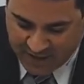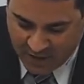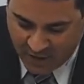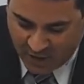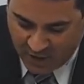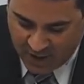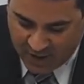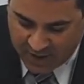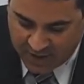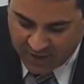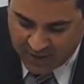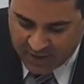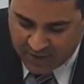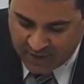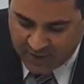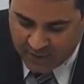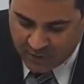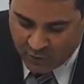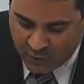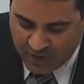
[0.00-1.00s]
That's why
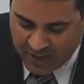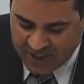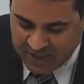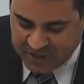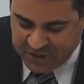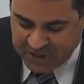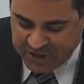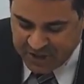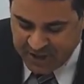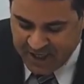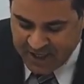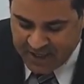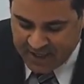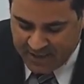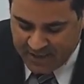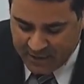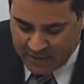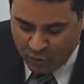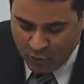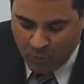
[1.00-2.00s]
Jesus, in this moment, he
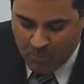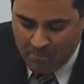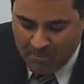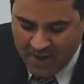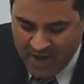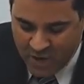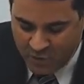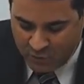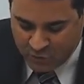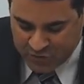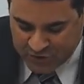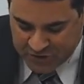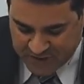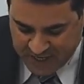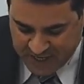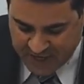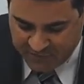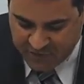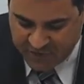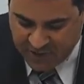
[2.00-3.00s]
says, when he
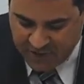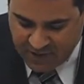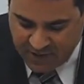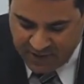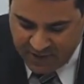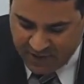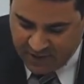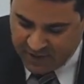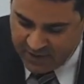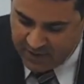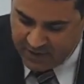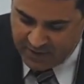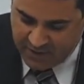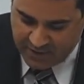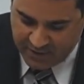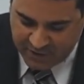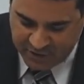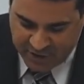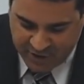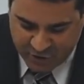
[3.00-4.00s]
comes in the midst
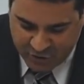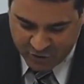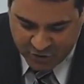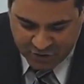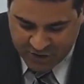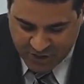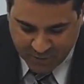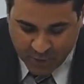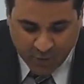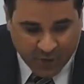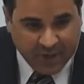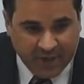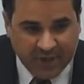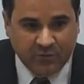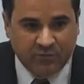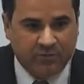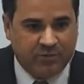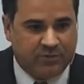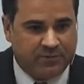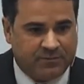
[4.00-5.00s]
of the servants there,
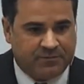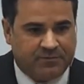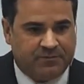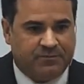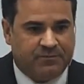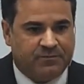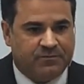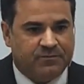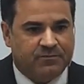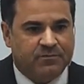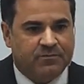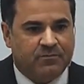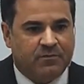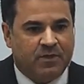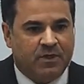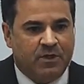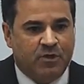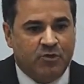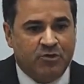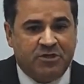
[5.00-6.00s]
Jesus had
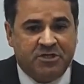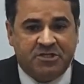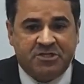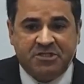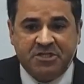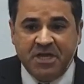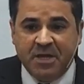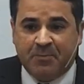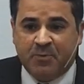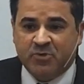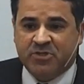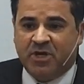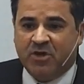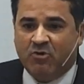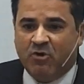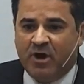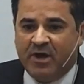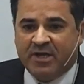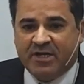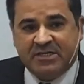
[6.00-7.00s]
died.
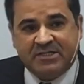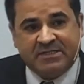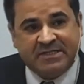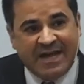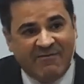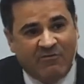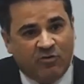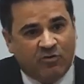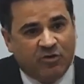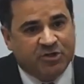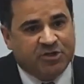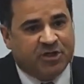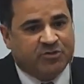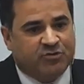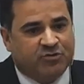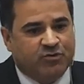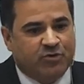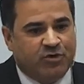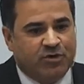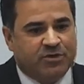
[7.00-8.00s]
And the disciples now,
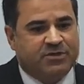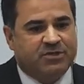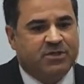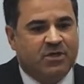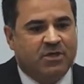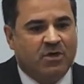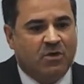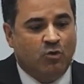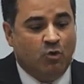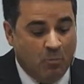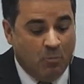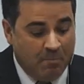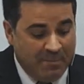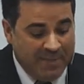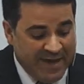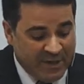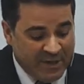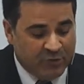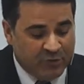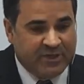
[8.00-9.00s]
they were with
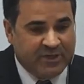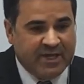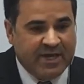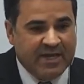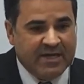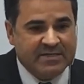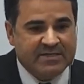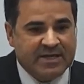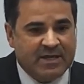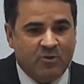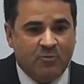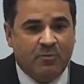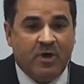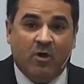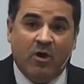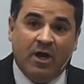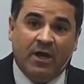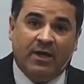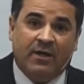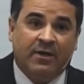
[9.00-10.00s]
Jesus.
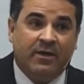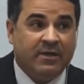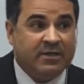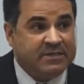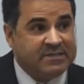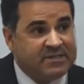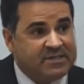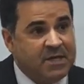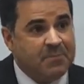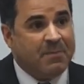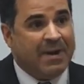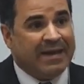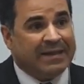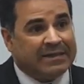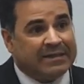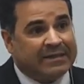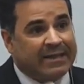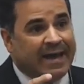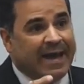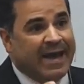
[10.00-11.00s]
Their fear
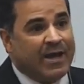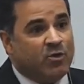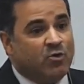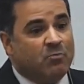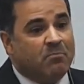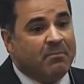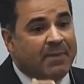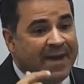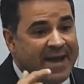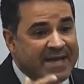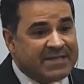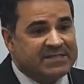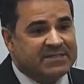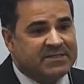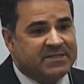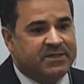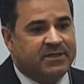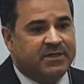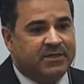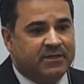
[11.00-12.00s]
was
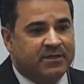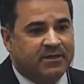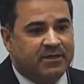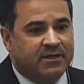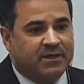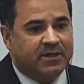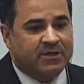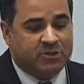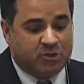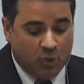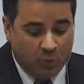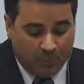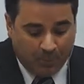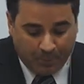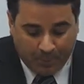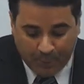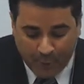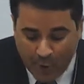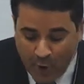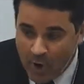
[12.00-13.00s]
if they kill the
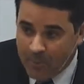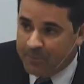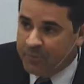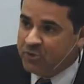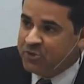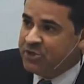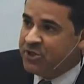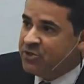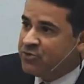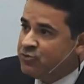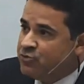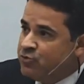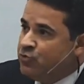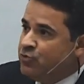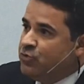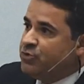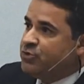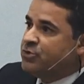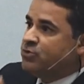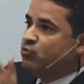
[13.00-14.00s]
master, if,
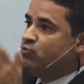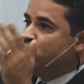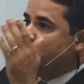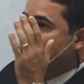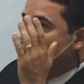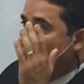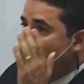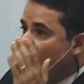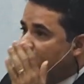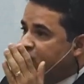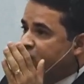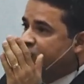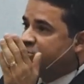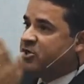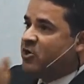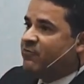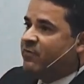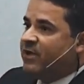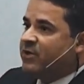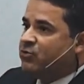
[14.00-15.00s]
if Jesus
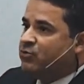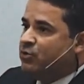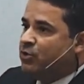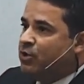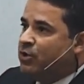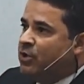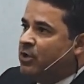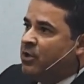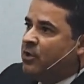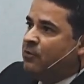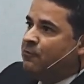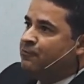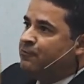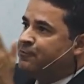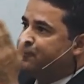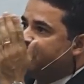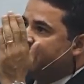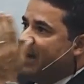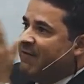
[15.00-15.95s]
himself, our Savior,